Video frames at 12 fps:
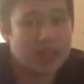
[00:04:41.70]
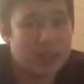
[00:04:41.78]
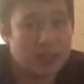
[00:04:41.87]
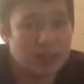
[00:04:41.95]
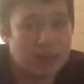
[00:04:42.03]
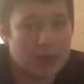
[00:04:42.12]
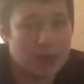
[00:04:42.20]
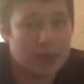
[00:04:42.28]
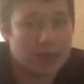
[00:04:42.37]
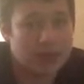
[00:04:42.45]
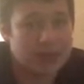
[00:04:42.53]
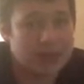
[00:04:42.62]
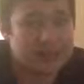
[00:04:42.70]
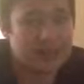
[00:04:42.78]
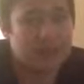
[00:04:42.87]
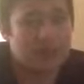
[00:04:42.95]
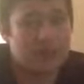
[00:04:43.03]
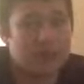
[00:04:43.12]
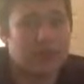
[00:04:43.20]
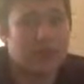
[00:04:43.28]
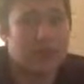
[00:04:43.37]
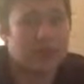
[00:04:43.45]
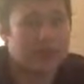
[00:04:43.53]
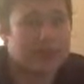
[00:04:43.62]
from Club Penguin itself,
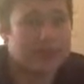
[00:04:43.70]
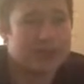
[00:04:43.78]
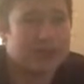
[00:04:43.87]
it's